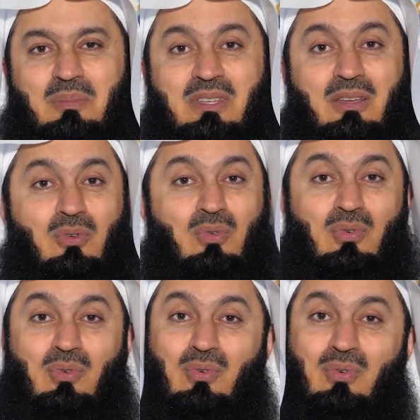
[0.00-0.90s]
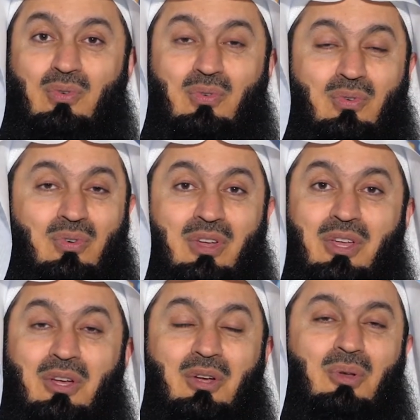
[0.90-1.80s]
Say, oh,
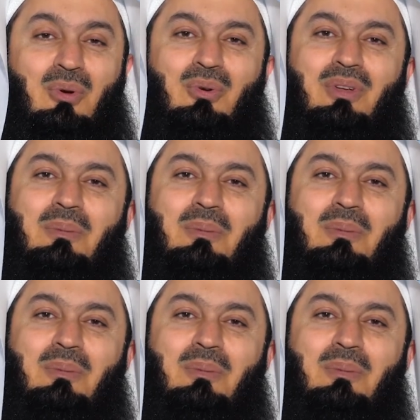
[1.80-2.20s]
glory